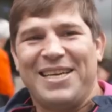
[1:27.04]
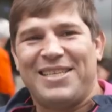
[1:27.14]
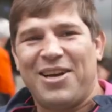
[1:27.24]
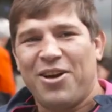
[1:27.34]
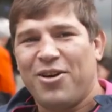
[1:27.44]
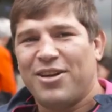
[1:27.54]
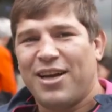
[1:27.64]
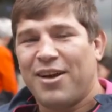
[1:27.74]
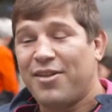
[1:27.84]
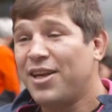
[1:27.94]
So yeah,
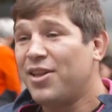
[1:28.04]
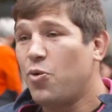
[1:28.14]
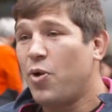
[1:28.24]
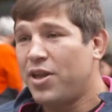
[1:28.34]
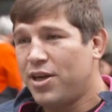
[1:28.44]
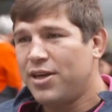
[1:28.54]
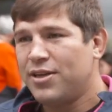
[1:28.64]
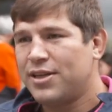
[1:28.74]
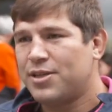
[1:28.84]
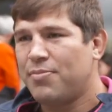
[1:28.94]
I think the weather
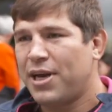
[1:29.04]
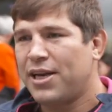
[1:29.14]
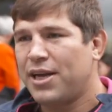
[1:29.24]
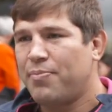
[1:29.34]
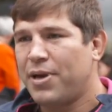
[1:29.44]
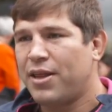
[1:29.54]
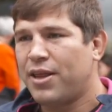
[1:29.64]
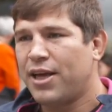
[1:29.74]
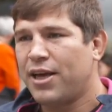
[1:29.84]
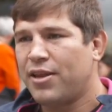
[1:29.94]
is mainly a big
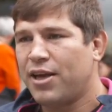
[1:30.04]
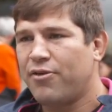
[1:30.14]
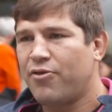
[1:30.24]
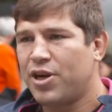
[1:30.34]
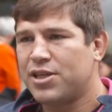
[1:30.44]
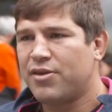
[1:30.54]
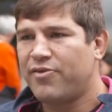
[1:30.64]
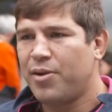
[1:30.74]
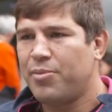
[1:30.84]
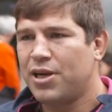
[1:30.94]
thing, and then friends and
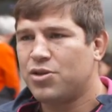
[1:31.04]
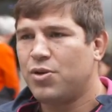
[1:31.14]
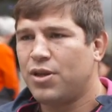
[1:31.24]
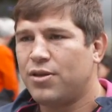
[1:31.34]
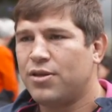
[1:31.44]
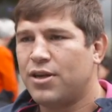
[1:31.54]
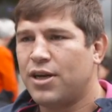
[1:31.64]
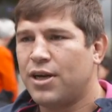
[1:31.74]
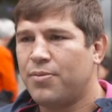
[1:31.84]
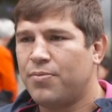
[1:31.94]
family as well.
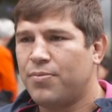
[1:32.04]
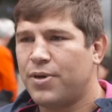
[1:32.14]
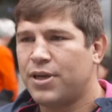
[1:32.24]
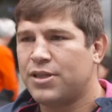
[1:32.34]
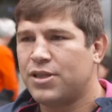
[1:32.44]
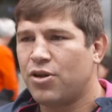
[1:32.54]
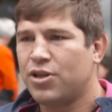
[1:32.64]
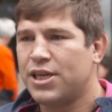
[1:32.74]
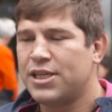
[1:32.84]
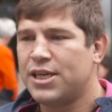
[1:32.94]
Um, it's
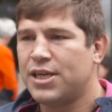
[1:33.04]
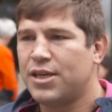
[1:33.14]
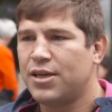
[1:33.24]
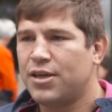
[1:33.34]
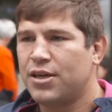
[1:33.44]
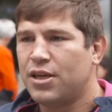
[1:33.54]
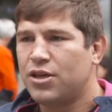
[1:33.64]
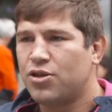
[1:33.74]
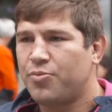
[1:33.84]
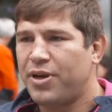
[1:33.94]
not easy
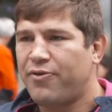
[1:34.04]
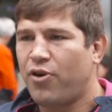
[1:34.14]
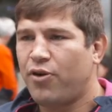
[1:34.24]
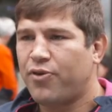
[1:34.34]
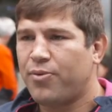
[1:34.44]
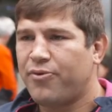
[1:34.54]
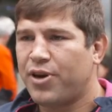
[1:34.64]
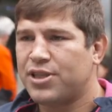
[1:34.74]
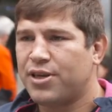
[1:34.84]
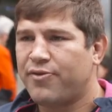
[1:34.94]
to be far from
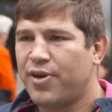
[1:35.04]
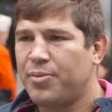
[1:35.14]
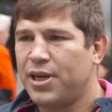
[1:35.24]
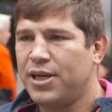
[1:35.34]
friends and family.